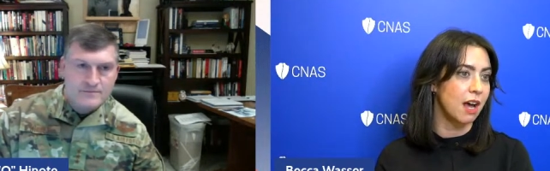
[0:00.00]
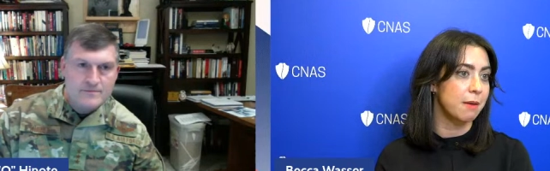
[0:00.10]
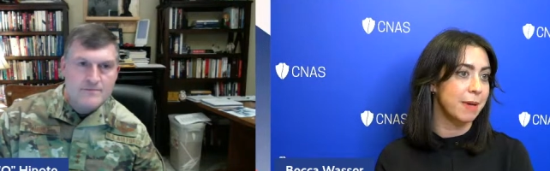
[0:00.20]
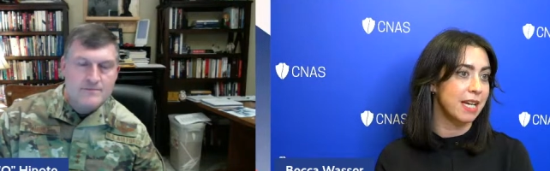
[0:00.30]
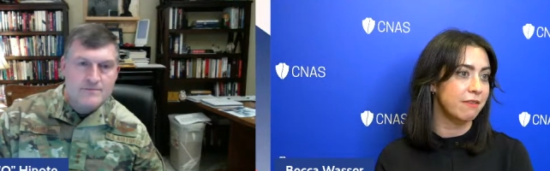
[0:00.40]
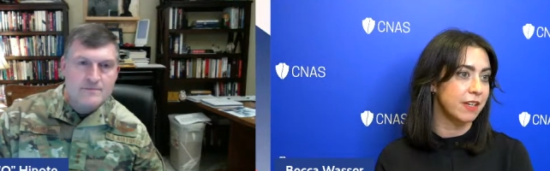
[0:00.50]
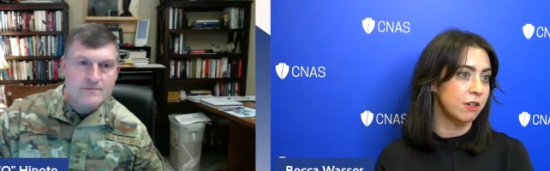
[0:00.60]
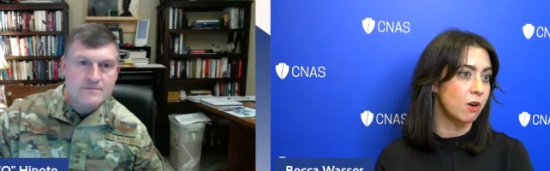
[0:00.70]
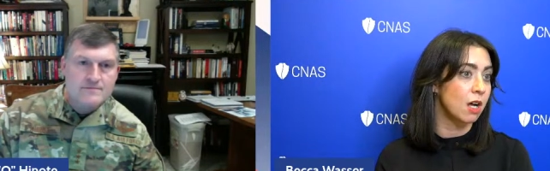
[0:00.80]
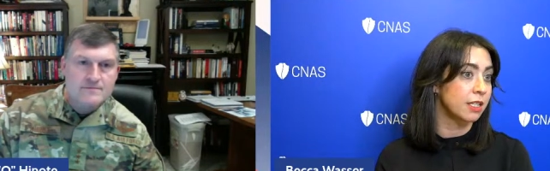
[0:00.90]
Speaker 1: unmanned
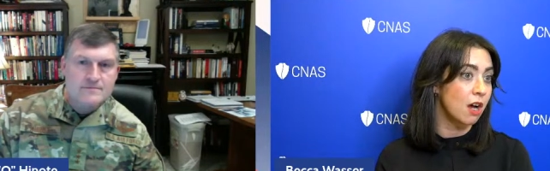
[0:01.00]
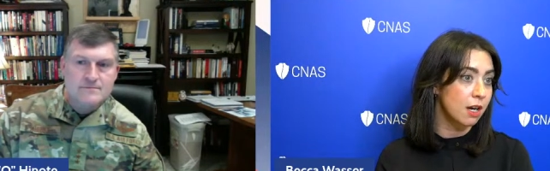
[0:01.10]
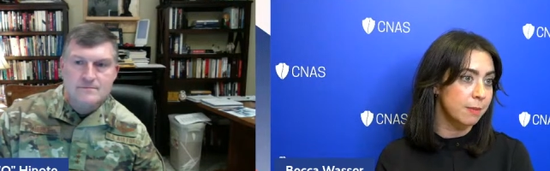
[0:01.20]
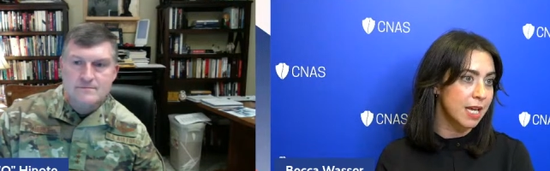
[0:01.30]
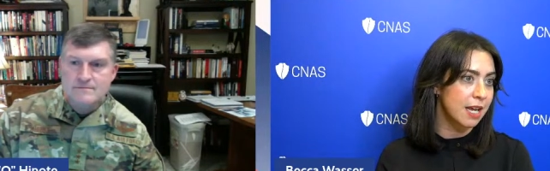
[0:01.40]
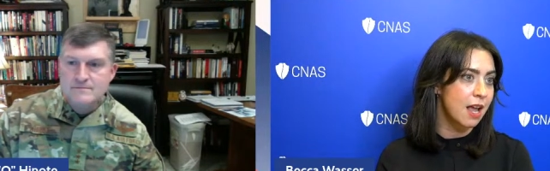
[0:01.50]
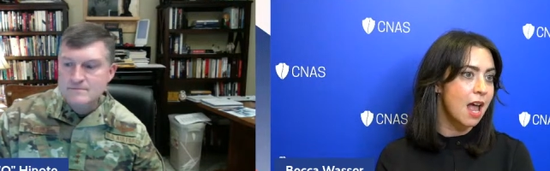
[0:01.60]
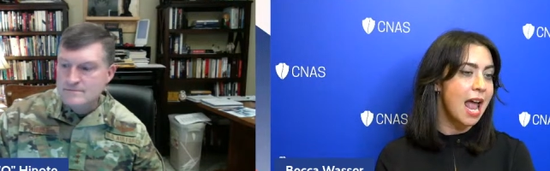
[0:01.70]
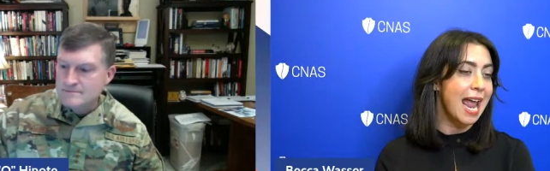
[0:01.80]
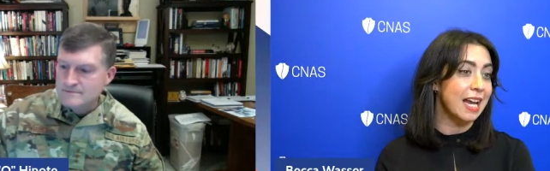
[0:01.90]
vehicle autonomy
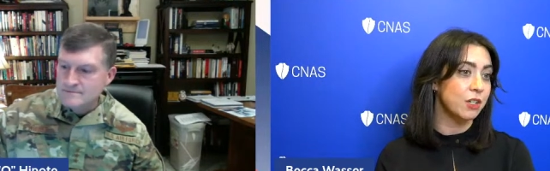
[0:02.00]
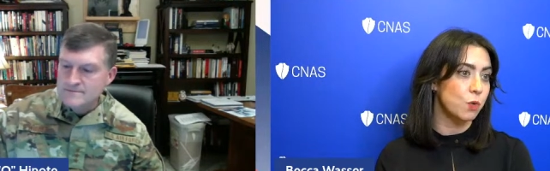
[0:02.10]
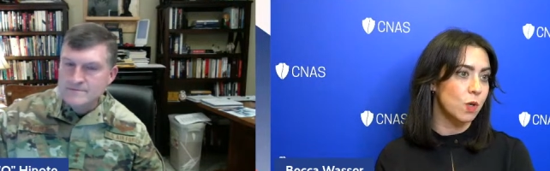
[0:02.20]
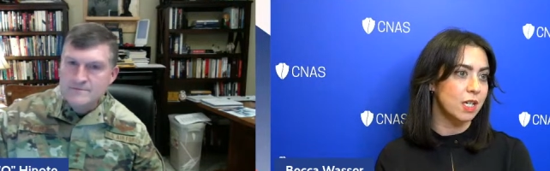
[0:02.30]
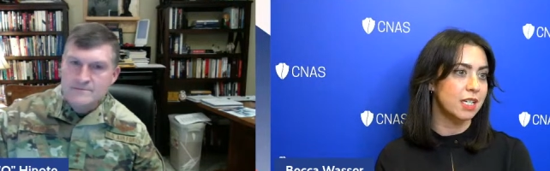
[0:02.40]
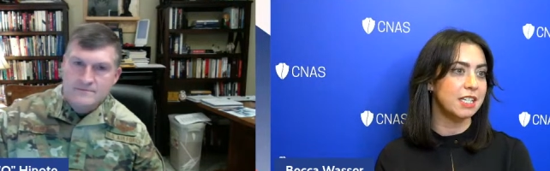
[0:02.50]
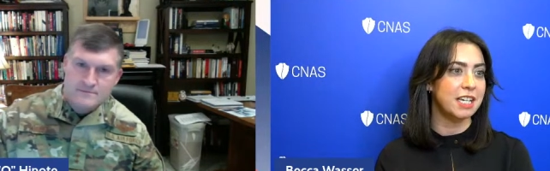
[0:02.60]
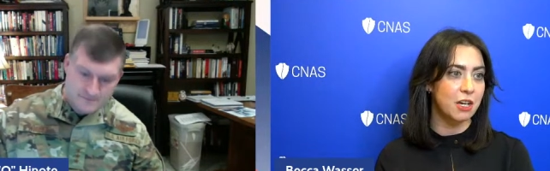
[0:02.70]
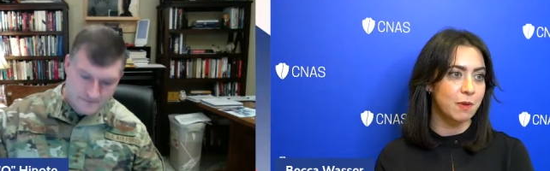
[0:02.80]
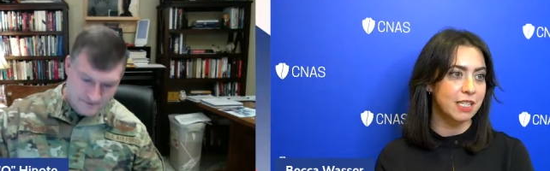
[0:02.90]
and or
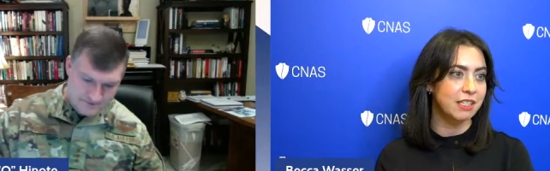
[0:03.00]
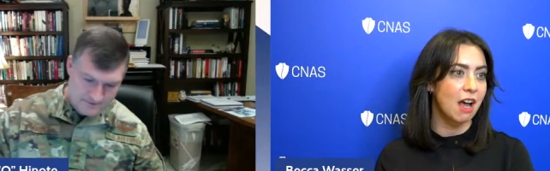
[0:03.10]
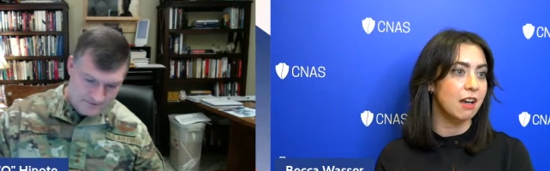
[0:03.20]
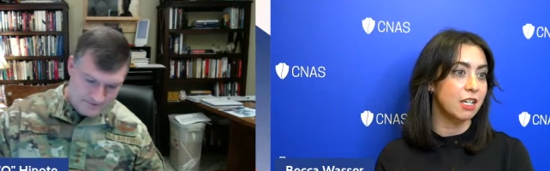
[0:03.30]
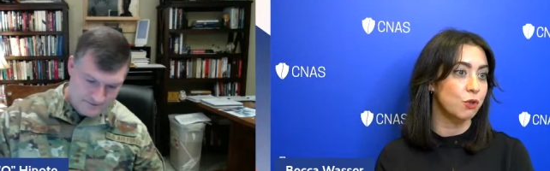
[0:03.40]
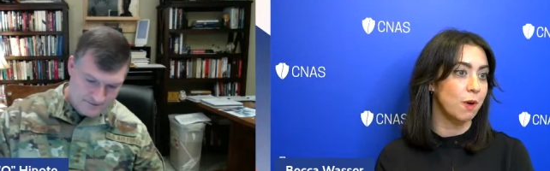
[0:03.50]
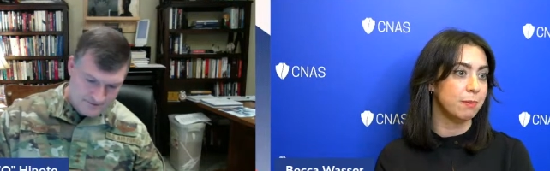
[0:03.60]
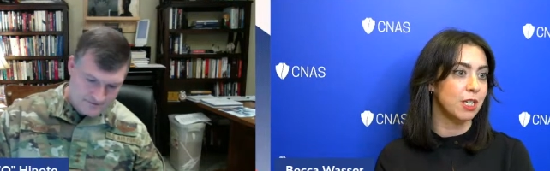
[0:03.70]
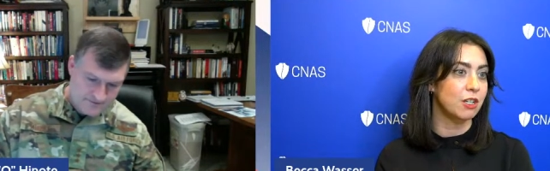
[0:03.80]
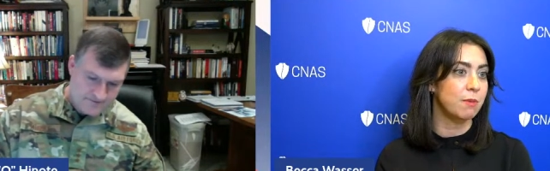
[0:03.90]
continuous
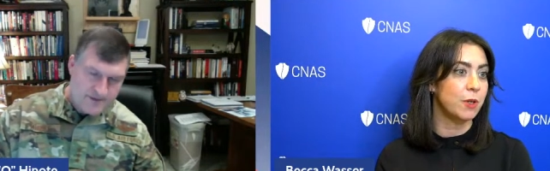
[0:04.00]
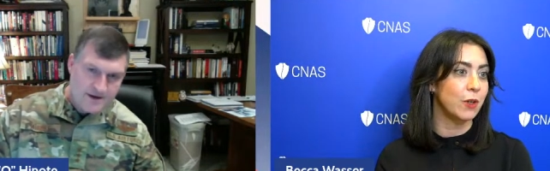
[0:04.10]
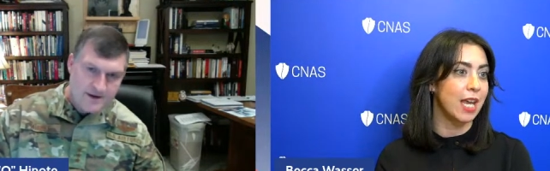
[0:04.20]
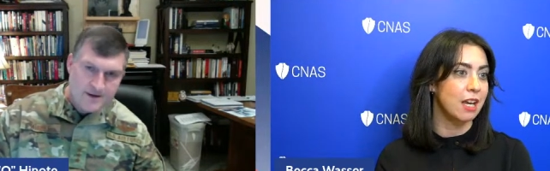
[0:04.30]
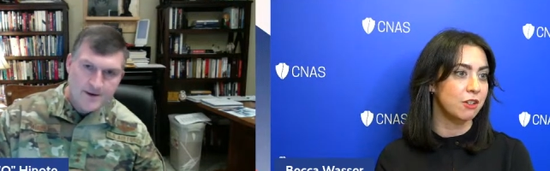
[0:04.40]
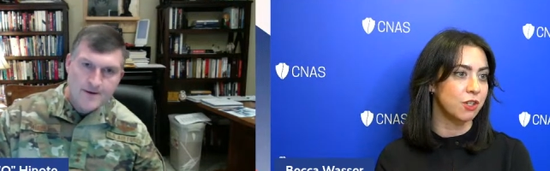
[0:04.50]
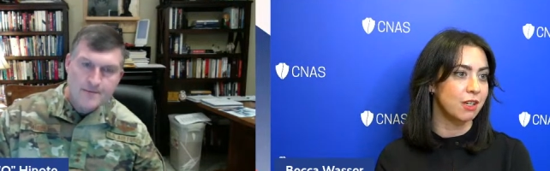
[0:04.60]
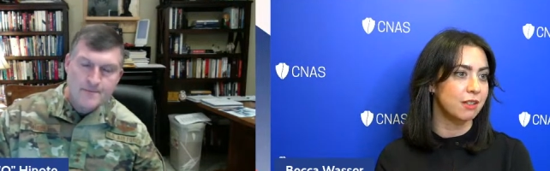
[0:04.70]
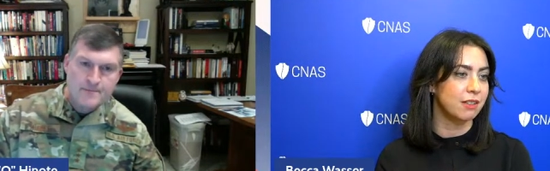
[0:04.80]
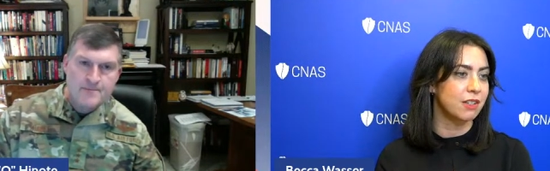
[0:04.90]
uninterrupted
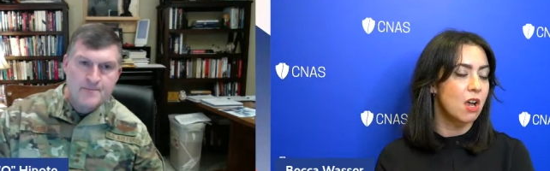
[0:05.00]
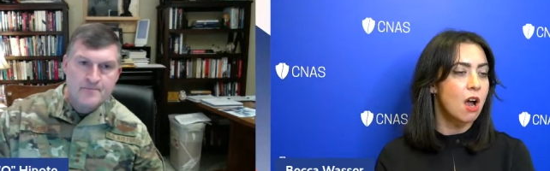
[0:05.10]
communications.